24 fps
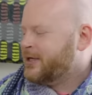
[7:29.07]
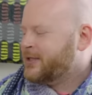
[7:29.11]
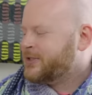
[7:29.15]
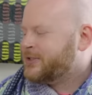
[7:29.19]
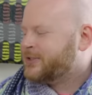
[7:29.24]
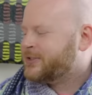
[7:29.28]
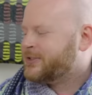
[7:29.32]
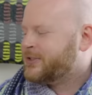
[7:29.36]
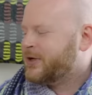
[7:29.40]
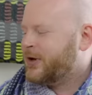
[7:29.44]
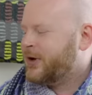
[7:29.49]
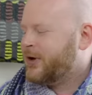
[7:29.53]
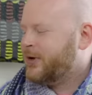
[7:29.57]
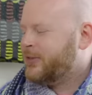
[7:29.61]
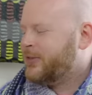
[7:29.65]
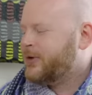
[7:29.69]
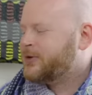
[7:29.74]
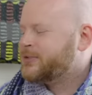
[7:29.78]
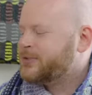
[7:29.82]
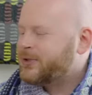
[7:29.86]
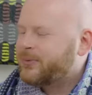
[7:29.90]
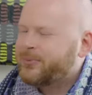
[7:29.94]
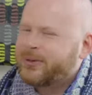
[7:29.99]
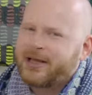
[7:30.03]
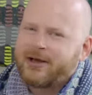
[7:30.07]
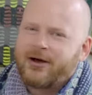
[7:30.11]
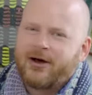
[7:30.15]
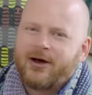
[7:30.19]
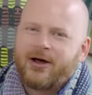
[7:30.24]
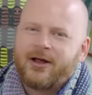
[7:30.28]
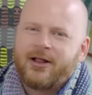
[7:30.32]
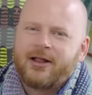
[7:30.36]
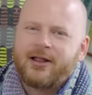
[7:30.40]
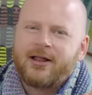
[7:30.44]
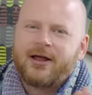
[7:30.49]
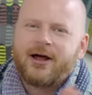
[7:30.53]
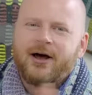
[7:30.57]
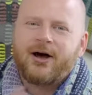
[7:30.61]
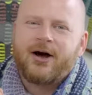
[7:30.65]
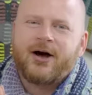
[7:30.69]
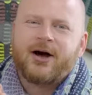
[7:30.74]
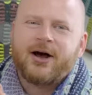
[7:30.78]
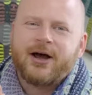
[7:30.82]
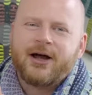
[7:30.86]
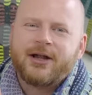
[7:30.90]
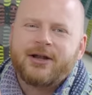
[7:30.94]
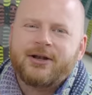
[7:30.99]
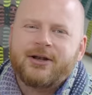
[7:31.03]
So those will be all
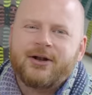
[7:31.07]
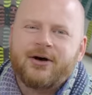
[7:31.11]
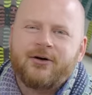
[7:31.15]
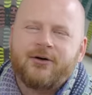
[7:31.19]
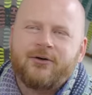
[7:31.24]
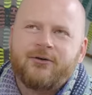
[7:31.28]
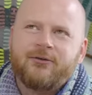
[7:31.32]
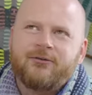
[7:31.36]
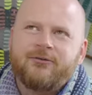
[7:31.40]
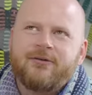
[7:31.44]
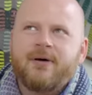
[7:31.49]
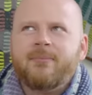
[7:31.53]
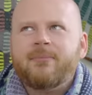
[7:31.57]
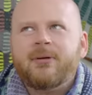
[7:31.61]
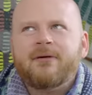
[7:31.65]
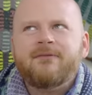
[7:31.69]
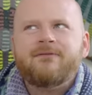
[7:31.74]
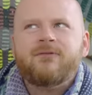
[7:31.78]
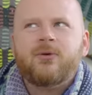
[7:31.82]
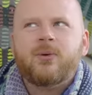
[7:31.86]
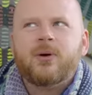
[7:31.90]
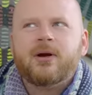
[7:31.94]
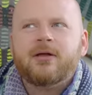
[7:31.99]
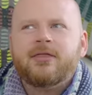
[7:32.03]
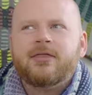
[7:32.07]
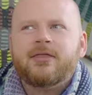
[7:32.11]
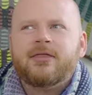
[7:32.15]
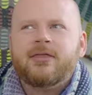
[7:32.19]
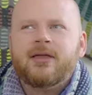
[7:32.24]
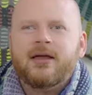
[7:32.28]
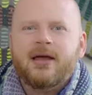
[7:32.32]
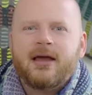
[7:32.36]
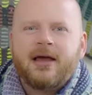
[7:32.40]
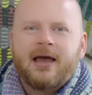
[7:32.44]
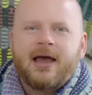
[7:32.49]
on November 4th.